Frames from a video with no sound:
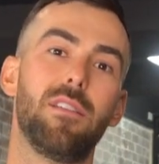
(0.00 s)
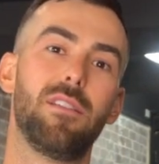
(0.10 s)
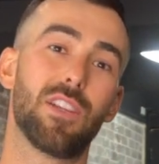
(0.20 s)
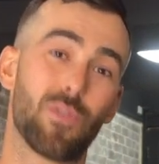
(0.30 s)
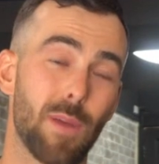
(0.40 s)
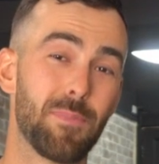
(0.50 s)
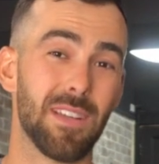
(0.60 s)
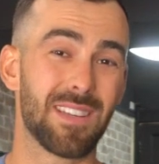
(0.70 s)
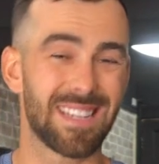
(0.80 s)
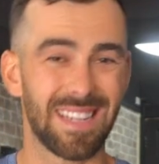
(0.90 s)

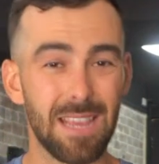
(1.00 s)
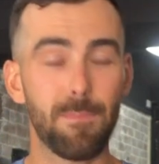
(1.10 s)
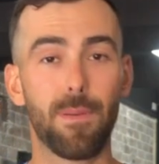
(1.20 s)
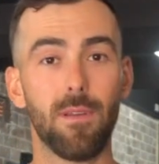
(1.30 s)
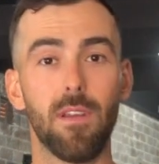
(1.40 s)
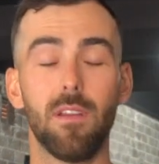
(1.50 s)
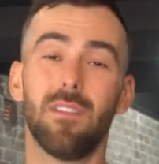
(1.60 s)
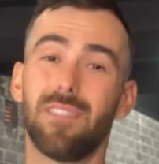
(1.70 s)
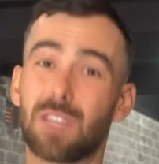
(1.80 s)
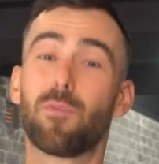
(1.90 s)
disrupted sleep.
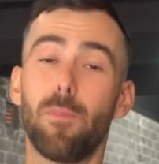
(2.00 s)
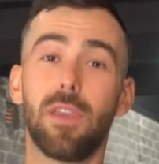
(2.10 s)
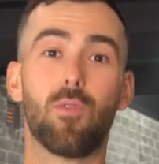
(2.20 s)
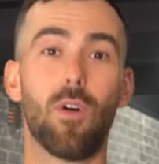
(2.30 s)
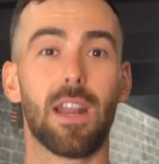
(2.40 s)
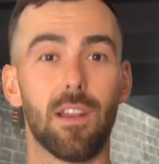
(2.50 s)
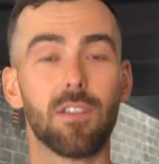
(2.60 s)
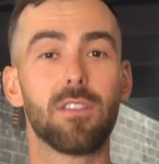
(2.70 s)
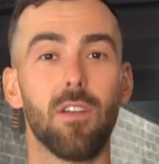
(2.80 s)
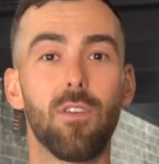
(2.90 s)
That's probably quite a
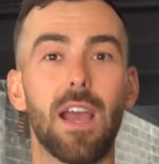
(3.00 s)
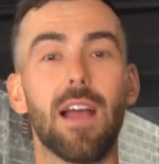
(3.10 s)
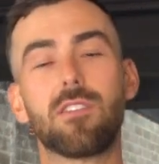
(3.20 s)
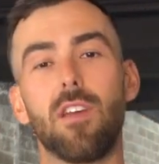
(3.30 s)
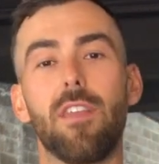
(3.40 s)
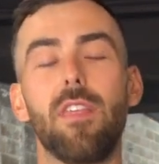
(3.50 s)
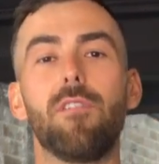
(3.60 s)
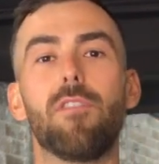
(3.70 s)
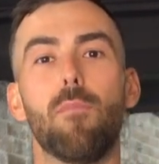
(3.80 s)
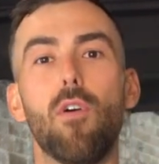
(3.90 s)
lot to look at. So I think
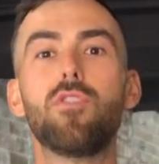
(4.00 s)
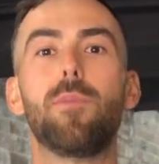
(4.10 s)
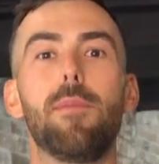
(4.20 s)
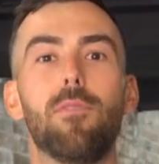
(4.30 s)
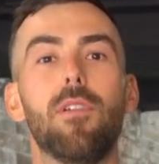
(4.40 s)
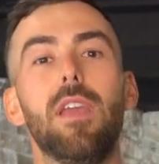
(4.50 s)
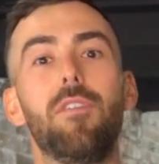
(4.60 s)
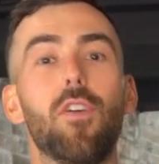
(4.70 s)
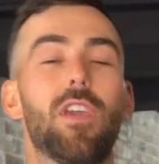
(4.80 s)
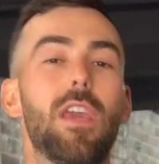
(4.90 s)
for most people,
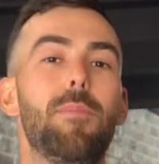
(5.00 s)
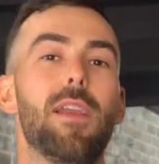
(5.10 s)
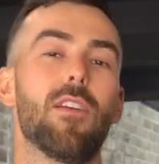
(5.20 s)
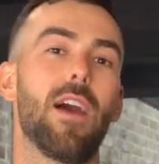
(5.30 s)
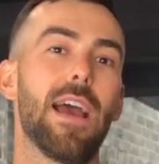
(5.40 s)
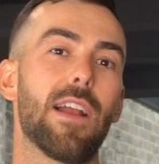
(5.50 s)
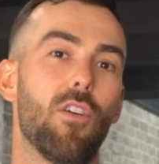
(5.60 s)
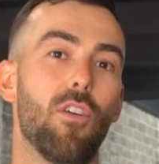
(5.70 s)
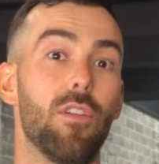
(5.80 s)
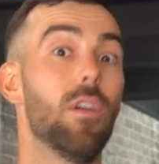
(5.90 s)
if you're keeping an eye out
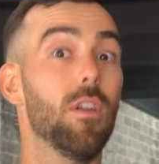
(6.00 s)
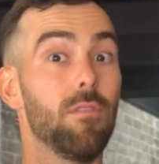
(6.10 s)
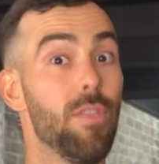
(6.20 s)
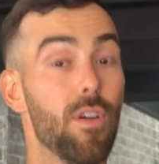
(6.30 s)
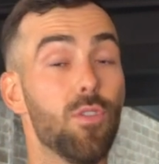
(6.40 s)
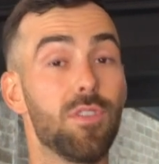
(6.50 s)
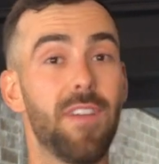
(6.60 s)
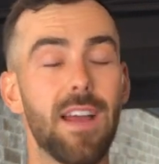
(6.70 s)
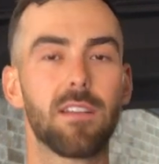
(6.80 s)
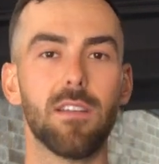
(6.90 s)
on those
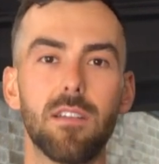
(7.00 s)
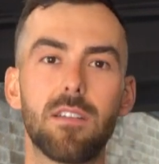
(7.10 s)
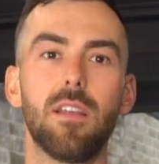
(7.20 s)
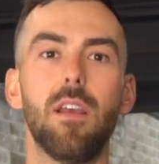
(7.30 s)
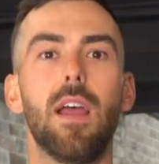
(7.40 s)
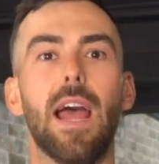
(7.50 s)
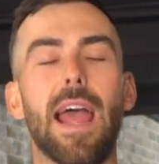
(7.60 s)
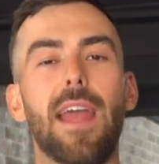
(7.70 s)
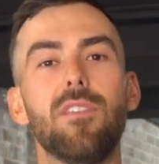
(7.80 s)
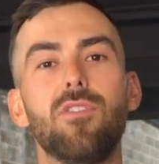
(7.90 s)
factors
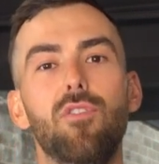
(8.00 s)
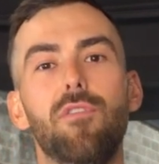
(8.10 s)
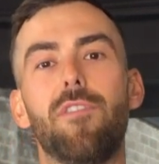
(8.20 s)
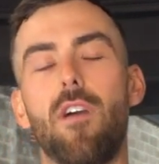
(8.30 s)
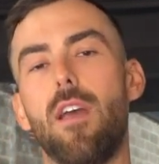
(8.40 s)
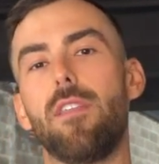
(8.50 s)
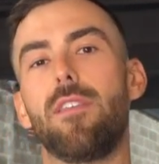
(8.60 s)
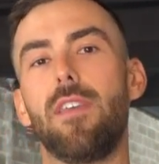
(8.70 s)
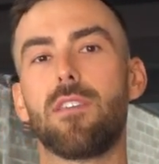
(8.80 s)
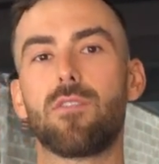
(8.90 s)
and you find
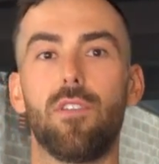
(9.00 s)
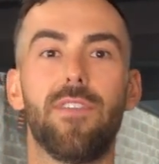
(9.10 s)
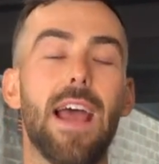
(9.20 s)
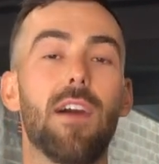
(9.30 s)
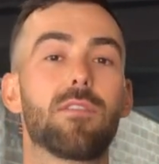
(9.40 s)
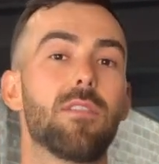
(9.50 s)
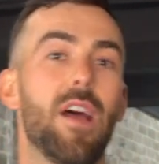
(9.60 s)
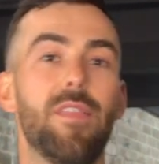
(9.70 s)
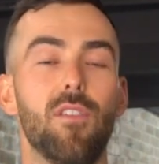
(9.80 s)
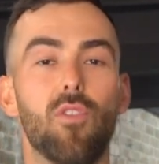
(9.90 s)
that they're sort of
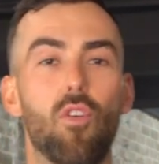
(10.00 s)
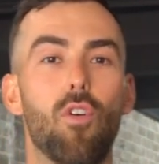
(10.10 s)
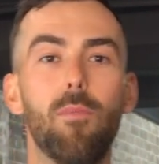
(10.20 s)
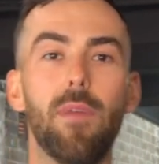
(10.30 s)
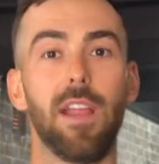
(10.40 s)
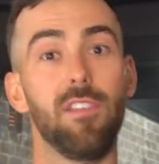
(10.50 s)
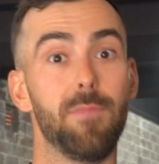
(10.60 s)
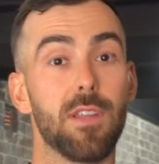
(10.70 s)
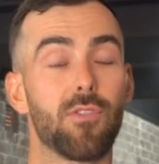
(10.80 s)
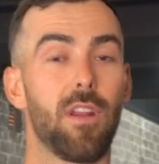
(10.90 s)
outside the norm and you've
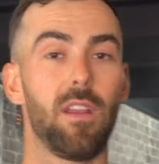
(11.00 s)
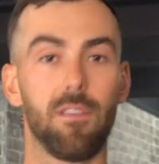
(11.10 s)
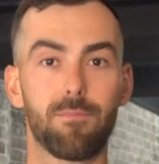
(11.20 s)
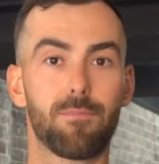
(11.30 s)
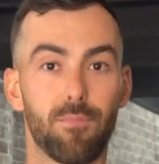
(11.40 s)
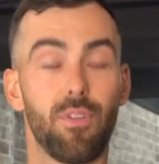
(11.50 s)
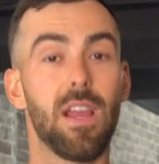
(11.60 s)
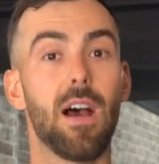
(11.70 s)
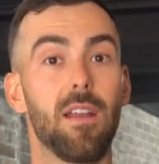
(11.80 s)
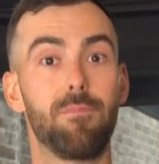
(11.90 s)
been training pretty
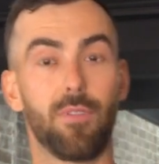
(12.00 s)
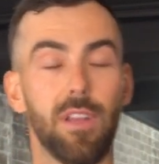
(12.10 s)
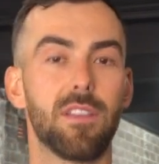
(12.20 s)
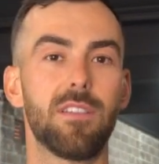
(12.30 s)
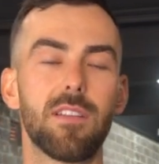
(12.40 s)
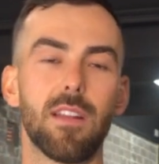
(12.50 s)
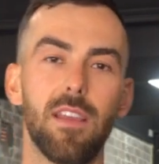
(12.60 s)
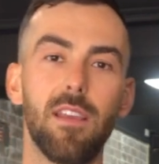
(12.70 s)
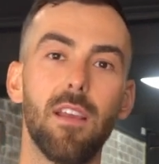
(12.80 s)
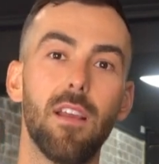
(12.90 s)
hard, pretty
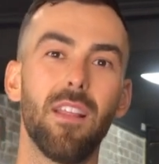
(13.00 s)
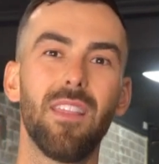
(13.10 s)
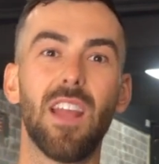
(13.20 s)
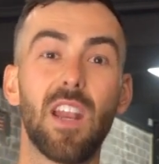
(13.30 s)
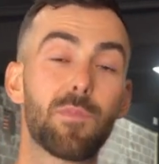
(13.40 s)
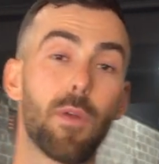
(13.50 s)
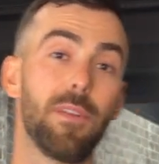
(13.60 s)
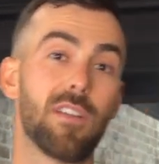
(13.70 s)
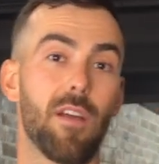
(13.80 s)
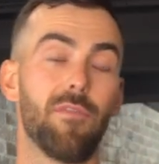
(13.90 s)
consistently, then it's
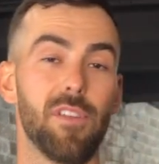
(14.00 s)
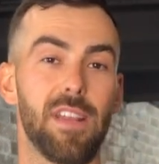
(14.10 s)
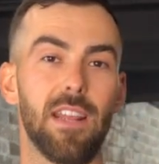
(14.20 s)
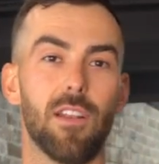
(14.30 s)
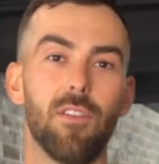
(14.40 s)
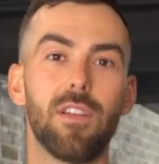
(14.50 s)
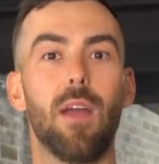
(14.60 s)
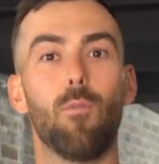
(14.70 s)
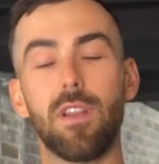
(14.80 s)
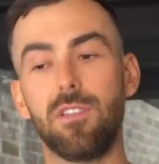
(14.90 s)
probably time for a deload.
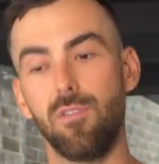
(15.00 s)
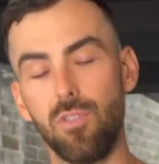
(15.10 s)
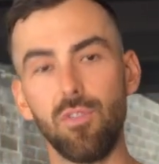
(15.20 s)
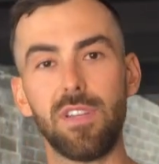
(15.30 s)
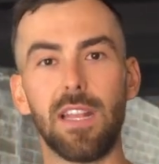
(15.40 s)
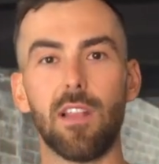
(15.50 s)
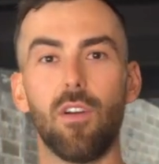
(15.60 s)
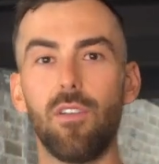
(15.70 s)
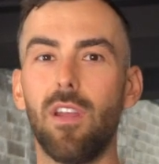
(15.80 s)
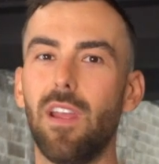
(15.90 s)
And once you do
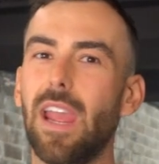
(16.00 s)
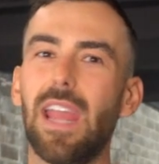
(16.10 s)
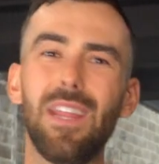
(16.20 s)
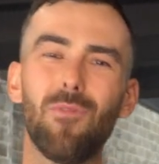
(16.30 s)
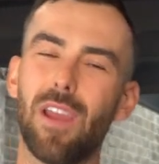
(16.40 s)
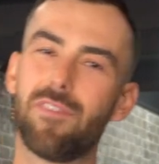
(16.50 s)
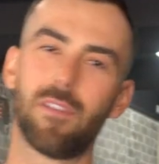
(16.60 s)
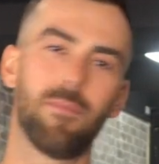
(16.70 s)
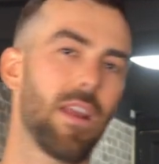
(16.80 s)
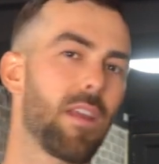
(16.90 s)
deload, anywhere
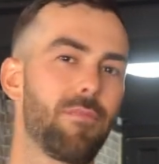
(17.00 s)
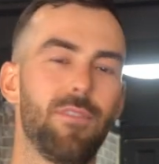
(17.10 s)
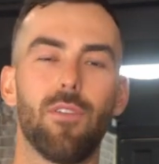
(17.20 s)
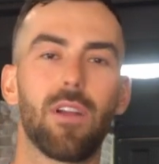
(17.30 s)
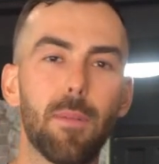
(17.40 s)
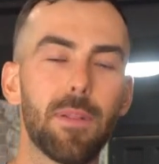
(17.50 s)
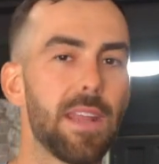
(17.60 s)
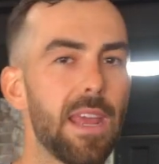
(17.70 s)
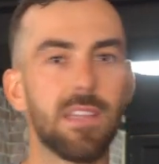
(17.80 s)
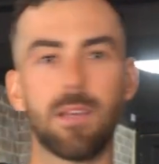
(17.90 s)
from like, a couple of
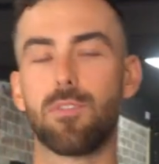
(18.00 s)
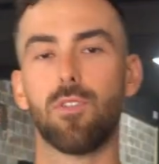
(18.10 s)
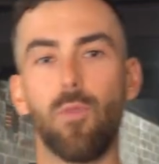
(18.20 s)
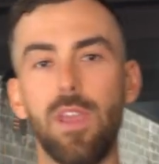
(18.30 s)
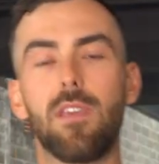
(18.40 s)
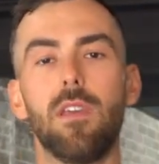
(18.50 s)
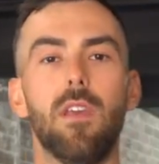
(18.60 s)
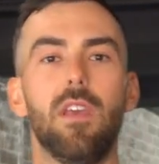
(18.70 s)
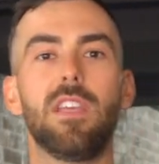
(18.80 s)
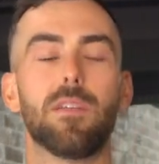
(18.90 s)
days up to a week
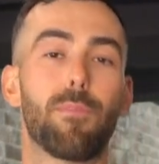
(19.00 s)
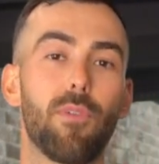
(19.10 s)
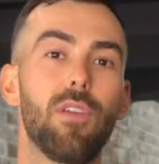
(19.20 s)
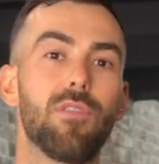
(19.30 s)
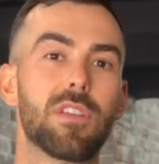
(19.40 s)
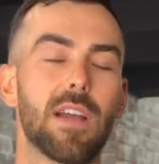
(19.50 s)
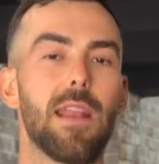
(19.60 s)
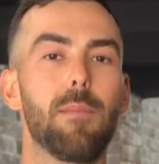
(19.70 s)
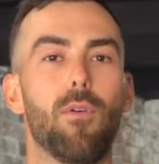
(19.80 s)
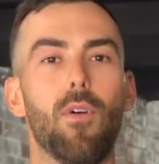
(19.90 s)
is a pretty good
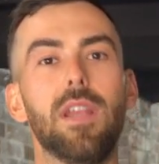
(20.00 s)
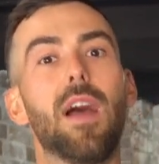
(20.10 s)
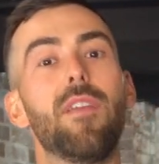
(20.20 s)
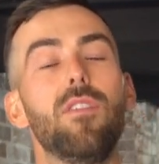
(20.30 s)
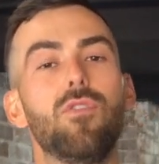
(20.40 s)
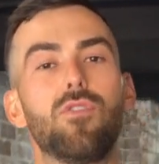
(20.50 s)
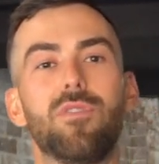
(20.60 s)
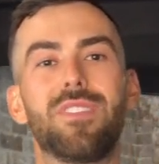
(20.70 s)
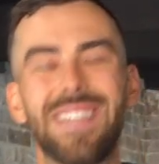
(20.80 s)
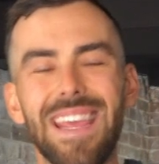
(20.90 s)
starting point, and then you
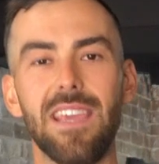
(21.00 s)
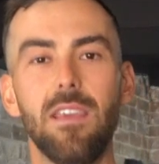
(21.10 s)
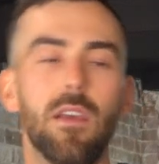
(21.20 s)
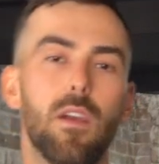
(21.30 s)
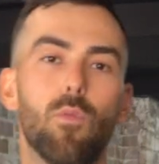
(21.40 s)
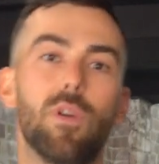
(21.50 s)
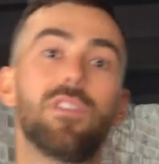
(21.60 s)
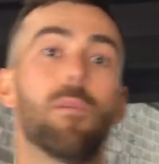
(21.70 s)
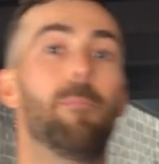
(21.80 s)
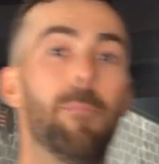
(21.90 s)
should see, once
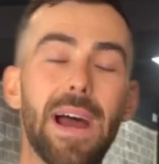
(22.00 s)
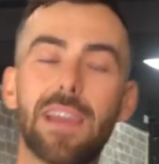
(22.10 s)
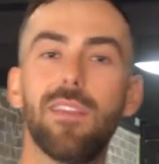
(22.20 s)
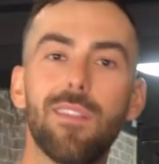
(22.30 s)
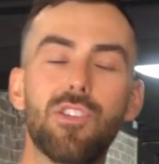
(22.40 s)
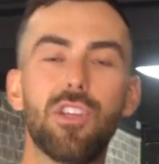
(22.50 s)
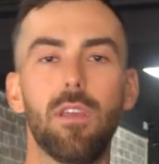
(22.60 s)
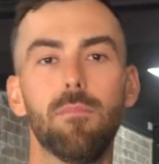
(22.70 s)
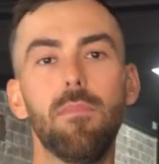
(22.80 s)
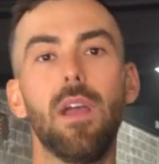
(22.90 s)
you're back in the
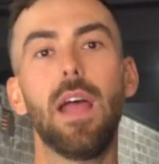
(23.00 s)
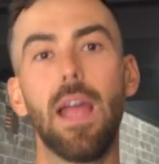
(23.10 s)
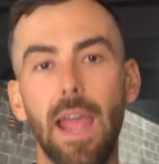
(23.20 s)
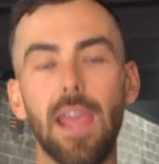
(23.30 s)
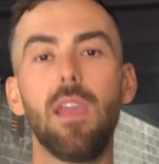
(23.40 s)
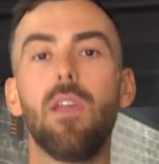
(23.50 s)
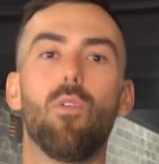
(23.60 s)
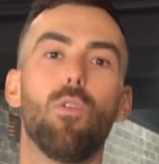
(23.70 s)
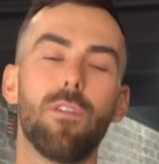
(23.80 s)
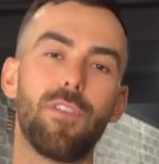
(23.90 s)
gym, hey,
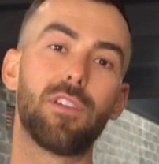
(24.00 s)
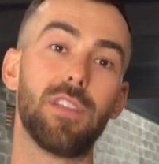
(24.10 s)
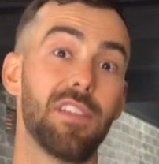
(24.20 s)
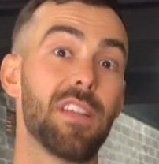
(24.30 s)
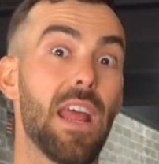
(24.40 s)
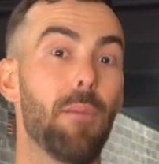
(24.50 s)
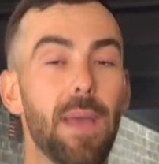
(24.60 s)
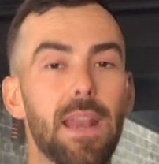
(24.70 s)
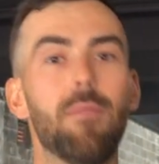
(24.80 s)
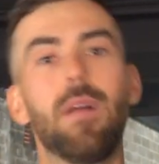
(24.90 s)
all of those things are now
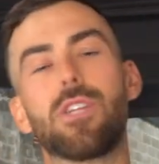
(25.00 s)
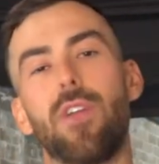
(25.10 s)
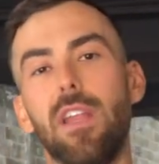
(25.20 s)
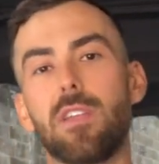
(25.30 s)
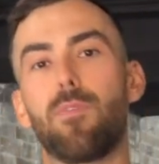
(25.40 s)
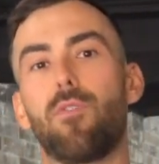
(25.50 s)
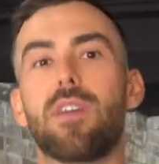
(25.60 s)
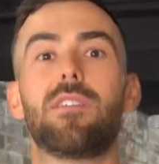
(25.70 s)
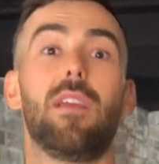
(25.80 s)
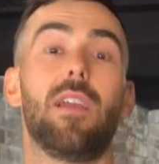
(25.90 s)
better, my training's
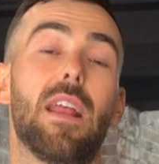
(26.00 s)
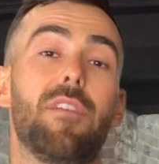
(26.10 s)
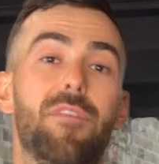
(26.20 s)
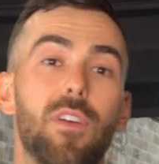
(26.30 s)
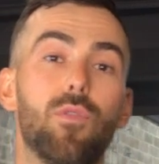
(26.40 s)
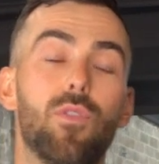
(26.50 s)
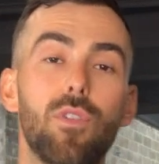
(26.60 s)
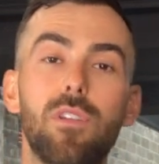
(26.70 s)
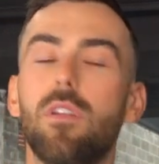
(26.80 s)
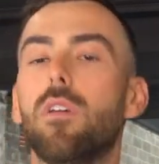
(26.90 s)
progressing, I feel
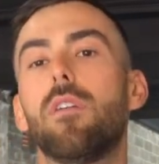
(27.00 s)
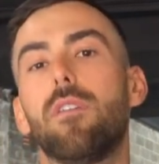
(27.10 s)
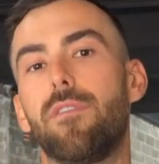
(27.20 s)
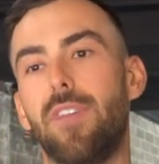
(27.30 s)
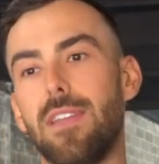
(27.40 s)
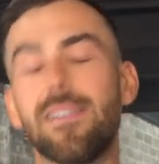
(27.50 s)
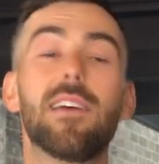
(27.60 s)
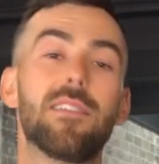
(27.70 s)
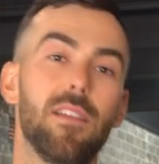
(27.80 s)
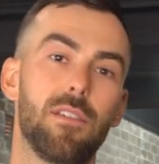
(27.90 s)
good.
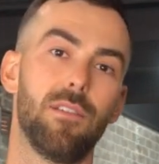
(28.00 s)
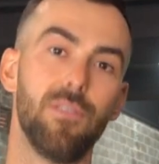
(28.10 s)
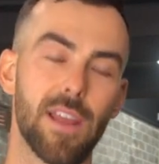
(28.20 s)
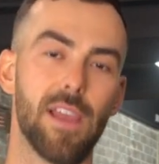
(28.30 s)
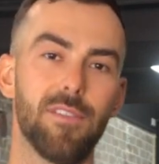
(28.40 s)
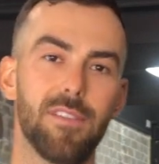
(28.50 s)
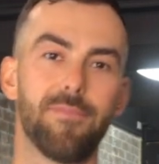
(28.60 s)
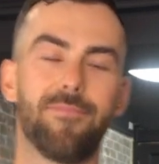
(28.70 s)
Fantastic, you nailed it.